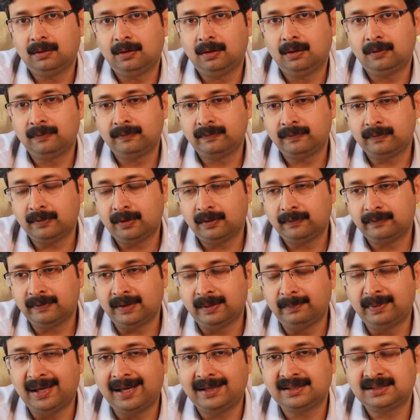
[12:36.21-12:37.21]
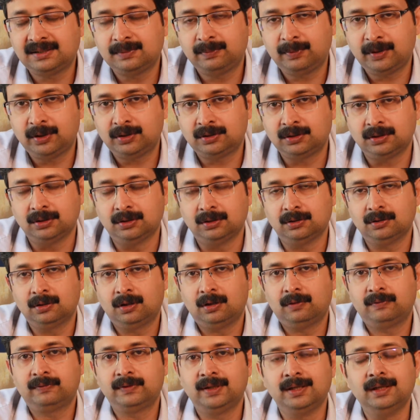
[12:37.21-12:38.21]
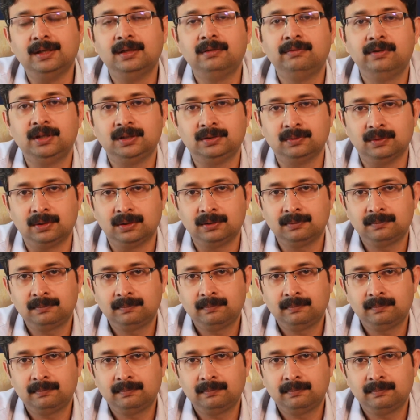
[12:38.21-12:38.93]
of emancipation of the individual.